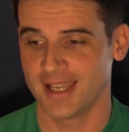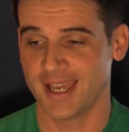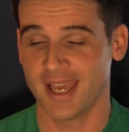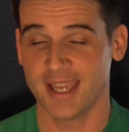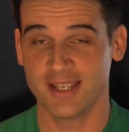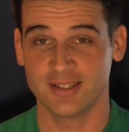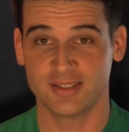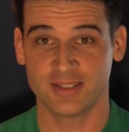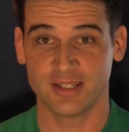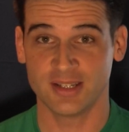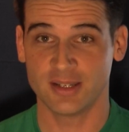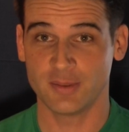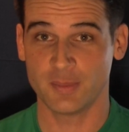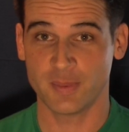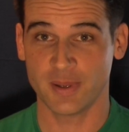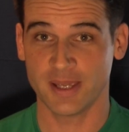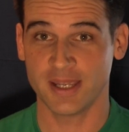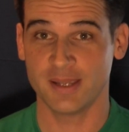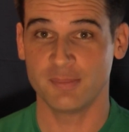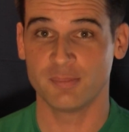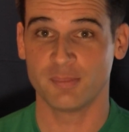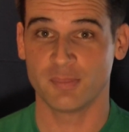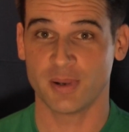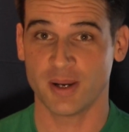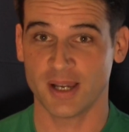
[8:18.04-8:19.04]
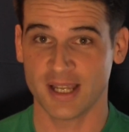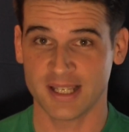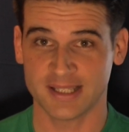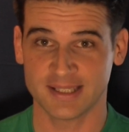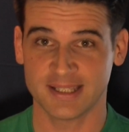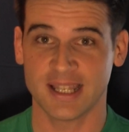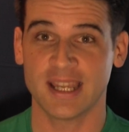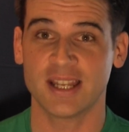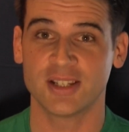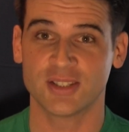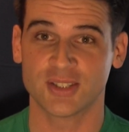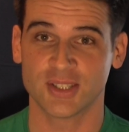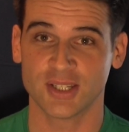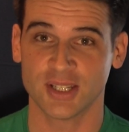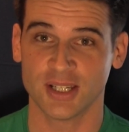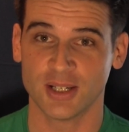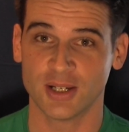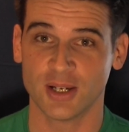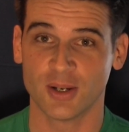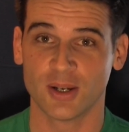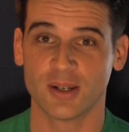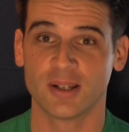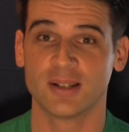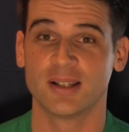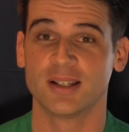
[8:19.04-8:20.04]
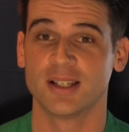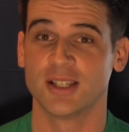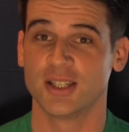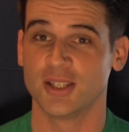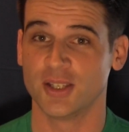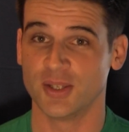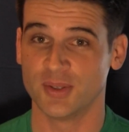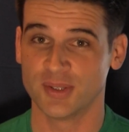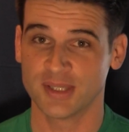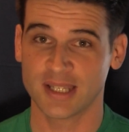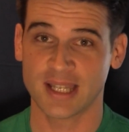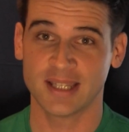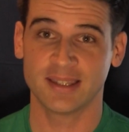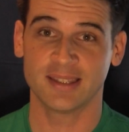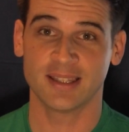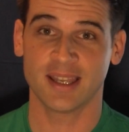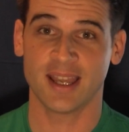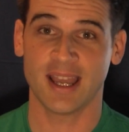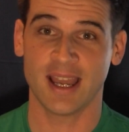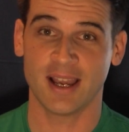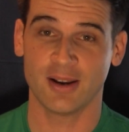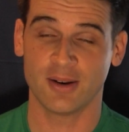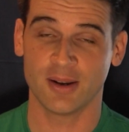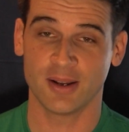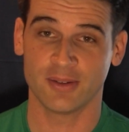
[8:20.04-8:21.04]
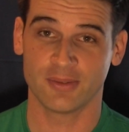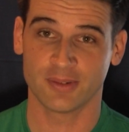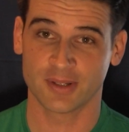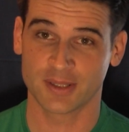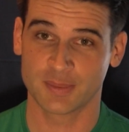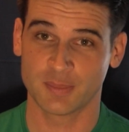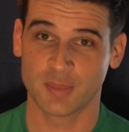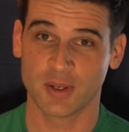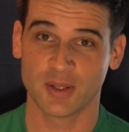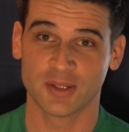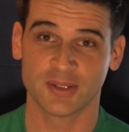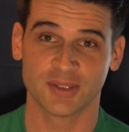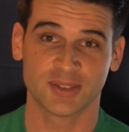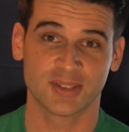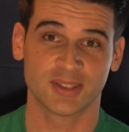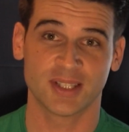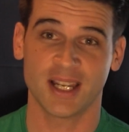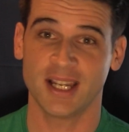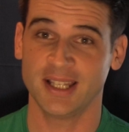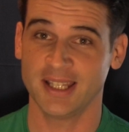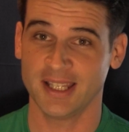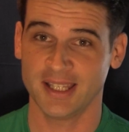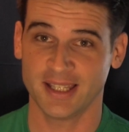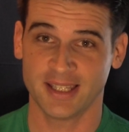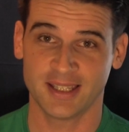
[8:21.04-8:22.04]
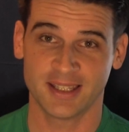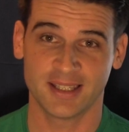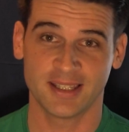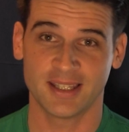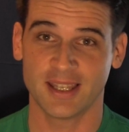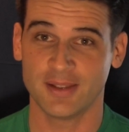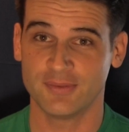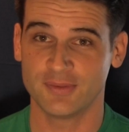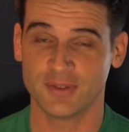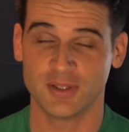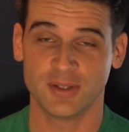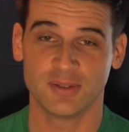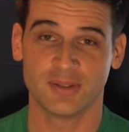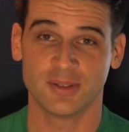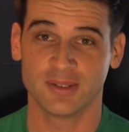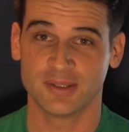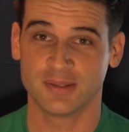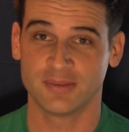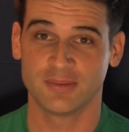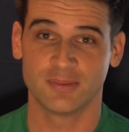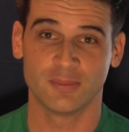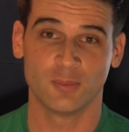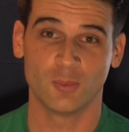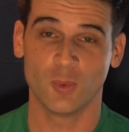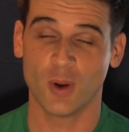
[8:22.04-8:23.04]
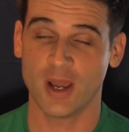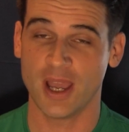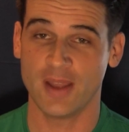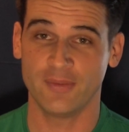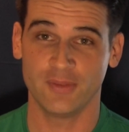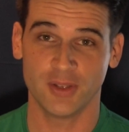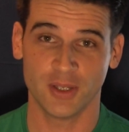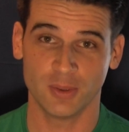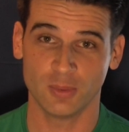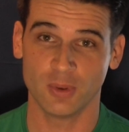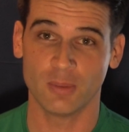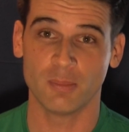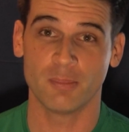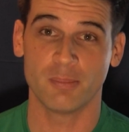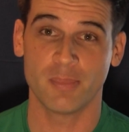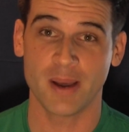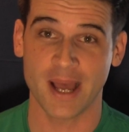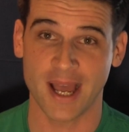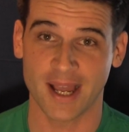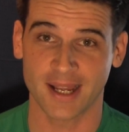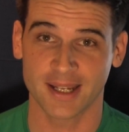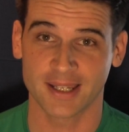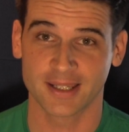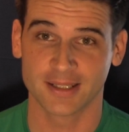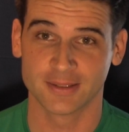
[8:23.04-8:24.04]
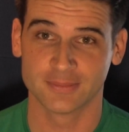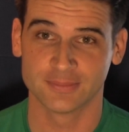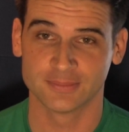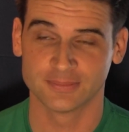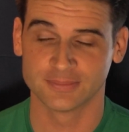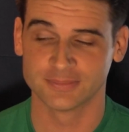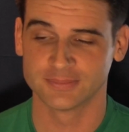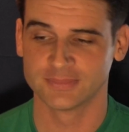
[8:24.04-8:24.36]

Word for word: HTTP by its nature, you send it out a response and it gives you the whatever you want back.